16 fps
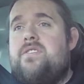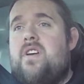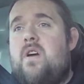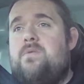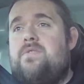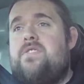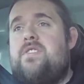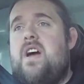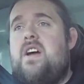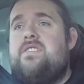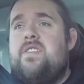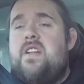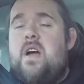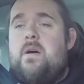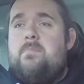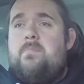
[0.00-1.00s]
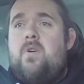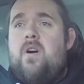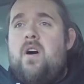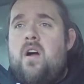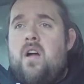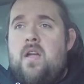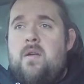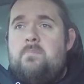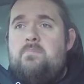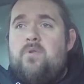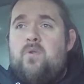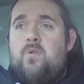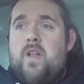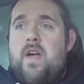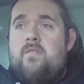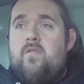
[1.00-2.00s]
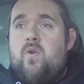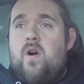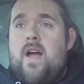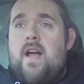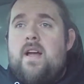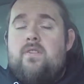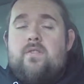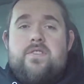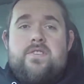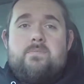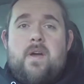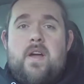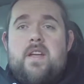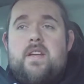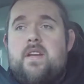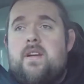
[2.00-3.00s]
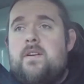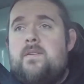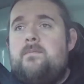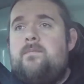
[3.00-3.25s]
So it was started up by Paul Neville and Chris Baker.